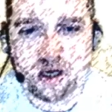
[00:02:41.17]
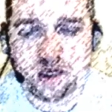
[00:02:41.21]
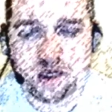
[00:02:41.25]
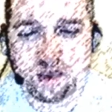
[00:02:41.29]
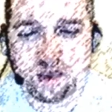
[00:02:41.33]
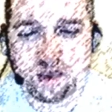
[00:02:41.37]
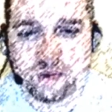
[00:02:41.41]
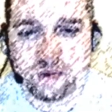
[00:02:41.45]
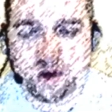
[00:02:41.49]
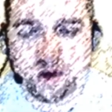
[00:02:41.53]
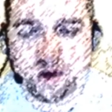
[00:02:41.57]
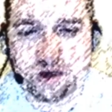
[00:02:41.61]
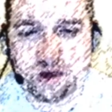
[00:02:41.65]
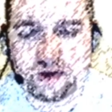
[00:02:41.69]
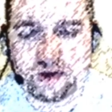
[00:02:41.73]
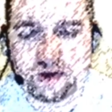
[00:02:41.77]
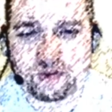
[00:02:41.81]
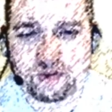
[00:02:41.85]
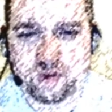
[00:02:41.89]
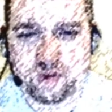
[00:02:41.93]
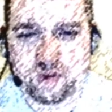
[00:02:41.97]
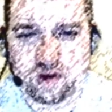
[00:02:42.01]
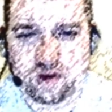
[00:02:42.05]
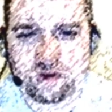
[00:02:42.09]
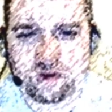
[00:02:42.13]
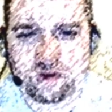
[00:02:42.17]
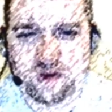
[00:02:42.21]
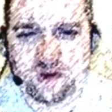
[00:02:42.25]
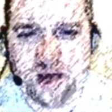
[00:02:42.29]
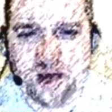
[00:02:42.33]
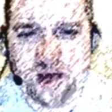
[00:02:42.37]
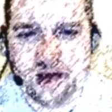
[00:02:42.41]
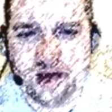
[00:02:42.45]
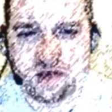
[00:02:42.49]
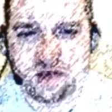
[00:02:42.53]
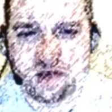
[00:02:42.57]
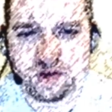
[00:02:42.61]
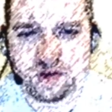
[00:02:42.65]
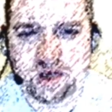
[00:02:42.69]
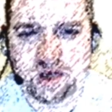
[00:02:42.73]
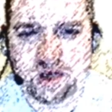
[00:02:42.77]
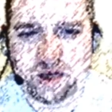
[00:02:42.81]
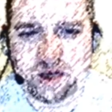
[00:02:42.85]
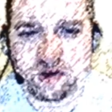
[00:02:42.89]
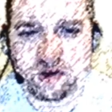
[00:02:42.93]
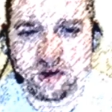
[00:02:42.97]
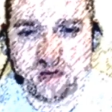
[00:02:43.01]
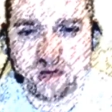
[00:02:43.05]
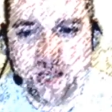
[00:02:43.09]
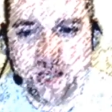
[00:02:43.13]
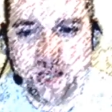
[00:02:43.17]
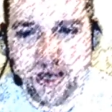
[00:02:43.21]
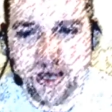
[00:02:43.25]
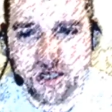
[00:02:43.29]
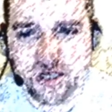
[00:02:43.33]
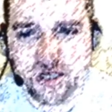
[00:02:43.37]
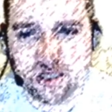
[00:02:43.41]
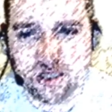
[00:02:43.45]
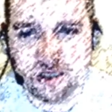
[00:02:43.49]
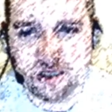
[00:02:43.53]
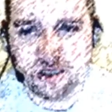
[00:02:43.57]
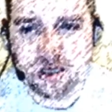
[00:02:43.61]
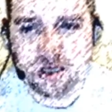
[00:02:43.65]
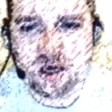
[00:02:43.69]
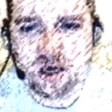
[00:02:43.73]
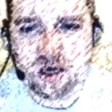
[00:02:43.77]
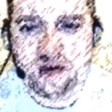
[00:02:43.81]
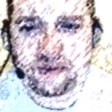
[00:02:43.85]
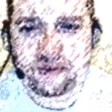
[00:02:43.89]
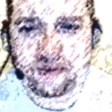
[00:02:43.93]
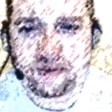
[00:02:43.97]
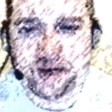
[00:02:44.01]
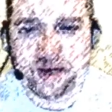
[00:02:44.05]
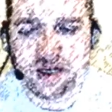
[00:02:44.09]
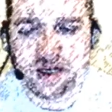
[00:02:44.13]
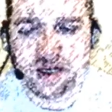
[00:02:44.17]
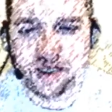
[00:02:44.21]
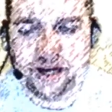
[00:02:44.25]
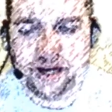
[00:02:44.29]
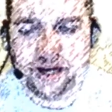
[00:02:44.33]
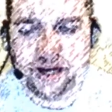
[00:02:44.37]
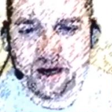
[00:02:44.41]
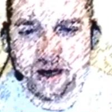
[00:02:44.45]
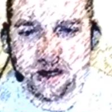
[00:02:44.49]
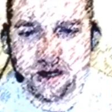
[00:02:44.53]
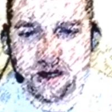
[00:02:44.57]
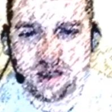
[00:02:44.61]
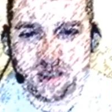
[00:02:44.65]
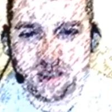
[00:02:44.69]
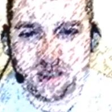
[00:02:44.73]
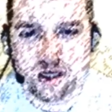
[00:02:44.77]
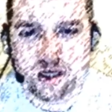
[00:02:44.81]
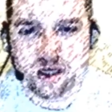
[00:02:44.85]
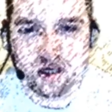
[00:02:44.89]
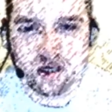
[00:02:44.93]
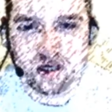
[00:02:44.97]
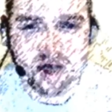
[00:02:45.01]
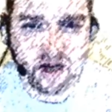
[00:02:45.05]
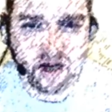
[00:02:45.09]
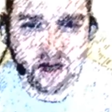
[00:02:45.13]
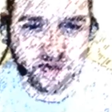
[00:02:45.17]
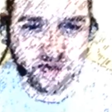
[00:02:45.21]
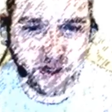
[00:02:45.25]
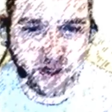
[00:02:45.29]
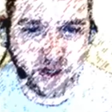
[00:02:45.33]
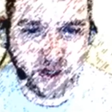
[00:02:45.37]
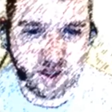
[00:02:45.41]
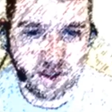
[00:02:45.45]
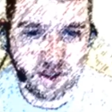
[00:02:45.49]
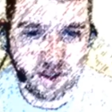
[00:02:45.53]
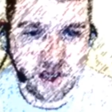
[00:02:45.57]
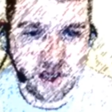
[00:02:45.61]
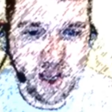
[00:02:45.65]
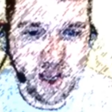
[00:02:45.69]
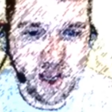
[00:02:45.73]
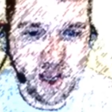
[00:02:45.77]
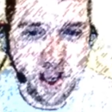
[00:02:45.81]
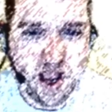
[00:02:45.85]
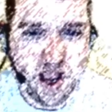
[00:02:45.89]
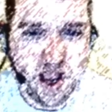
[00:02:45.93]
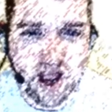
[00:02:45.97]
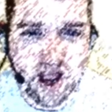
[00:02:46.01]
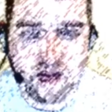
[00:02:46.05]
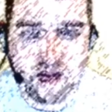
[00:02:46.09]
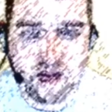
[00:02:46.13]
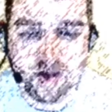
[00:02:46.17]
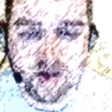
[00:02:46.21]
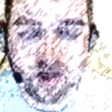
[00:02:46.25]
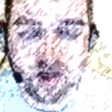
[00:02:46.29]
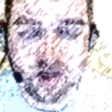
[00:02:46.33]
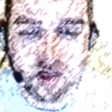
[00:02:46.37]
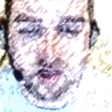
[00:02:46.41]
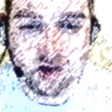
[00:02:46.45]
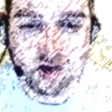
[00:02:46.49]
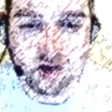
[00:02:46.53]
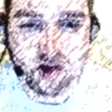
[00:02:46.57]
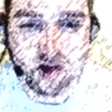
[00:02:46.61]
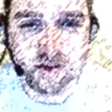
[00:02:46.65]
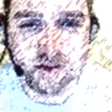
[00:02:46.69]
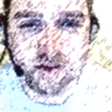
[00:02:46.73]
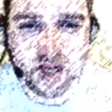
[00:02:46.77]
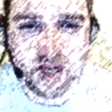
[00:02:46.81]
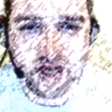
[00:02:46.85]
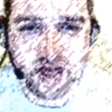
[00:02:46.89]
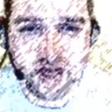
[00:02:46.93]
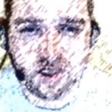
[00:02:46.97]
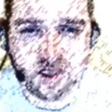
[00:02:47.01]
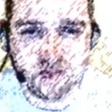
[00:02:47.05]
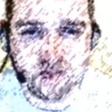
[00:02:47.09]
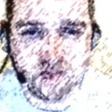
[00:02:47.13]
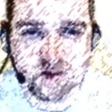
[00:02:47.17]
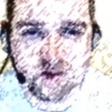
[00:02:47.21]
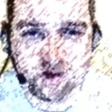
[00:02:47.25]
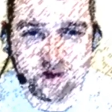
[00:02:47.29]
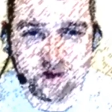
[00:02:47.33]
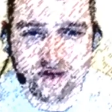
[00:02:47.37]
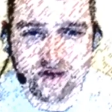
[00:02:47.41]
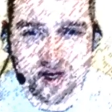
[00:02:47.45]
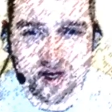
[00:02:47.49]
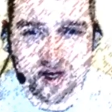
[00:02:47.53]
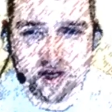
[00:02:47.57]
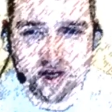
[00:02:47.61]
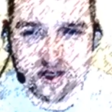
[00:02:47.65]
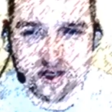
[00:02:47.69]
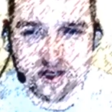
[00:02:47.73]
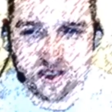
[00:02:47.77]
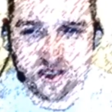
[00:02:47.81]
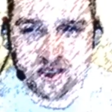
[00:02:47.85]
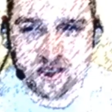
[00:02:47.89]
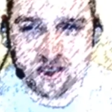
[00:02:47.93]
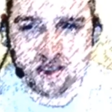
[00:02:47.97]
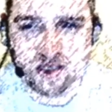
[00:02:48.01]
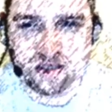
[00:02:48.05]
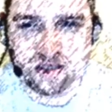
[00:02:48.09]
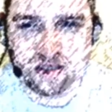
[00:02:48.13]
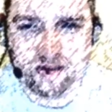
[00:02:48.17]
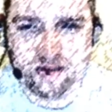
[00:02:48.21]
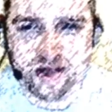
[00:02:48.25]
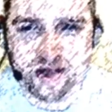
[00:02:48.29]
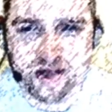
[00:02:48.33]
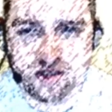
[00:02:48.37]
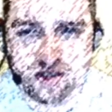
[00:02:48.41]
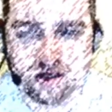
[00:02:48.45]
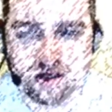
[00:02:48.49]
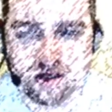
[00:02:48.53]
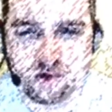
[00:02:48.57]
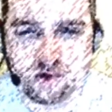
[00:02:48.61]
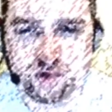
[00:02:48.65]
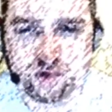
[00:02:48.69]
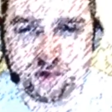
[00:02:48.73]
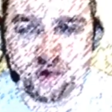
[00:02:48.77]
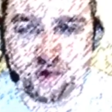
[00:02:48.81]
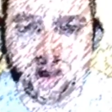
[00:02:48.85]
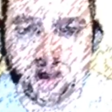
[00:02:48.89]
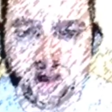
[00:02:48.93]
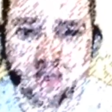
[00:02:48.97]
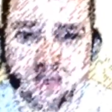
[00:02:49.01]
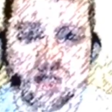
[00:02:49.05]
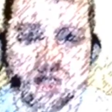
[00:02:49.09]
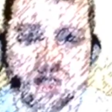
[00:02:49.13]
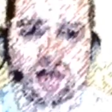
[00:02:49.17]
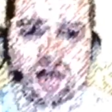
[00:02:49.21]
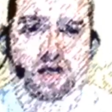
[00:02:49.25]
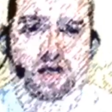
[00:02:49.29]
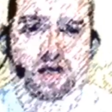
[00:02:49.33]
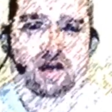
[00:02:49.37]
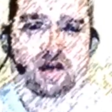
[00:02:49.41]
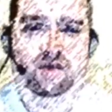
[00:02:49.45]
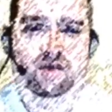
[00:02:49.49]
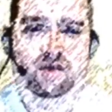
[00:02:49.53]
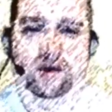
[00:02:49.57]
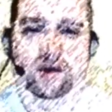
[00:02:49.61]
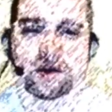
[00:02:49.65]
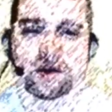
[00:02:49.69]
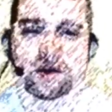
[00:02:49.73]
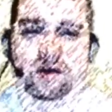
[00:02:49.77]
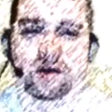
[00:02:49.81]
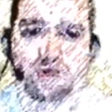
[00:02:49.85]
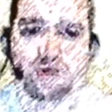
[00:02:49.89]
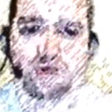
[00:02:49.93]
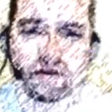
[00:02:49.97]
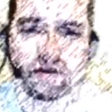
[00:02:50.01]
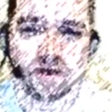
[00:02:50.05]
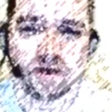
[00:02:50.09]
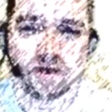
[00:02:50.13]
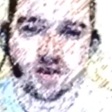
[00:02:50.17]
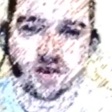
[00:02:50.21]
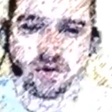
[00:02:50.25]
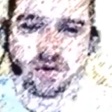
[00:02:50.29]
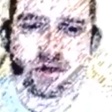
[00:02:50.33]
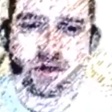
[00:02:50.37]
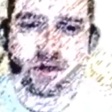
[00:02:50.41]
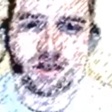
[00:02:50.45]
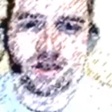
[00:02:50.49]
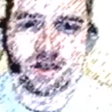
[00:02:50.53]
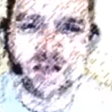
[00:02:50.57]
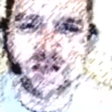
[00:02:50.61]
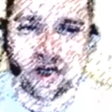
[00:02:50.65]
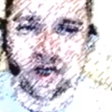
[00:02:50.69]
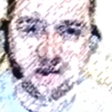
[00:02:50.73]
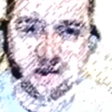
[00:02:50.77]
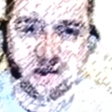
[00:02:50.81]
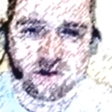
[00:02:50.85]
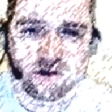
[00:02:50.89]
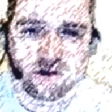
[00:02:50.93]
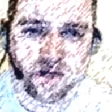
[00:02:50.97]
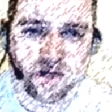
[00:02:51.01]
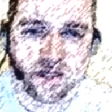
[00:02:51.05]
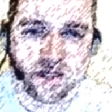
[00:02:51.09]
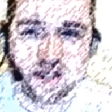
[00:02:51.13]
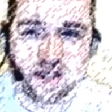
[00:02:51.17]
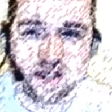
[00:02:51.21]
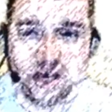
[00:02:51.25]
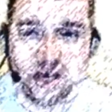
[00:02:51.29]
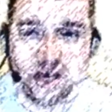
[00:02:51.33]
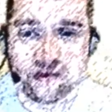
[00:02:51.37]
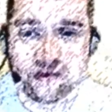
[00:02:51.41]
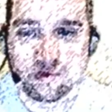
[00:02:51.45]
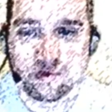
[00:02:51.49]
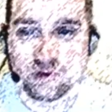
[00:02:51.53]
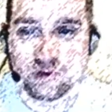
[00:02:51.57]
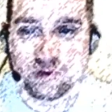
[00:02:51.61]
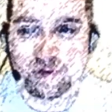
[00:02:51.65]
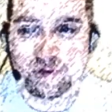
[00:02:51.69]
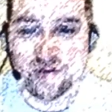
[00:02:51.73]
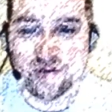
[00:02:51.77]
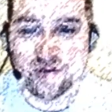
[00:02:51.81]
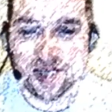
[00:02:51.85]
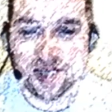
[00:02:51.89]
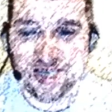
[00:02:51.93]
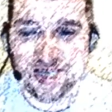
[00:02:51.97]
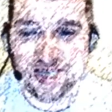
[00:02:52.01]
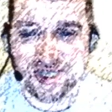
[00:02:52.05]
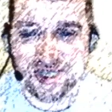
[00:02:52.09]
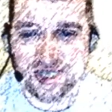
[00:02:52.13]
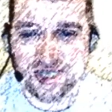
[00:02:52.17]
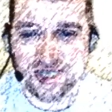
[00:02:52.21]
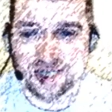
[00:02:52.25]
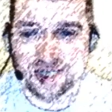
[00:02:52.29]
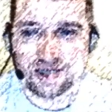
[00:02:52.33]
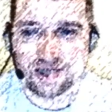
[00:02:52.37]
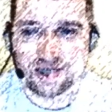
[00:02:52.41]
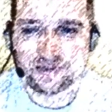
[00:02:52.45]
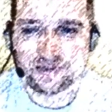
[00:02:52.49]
The burden of proof lies on he who alleges, because the error is clear and obvious. I am under no obligation to prove an error exists in manuscripts which Greco-Roman historians and textual critics can't even prove existed.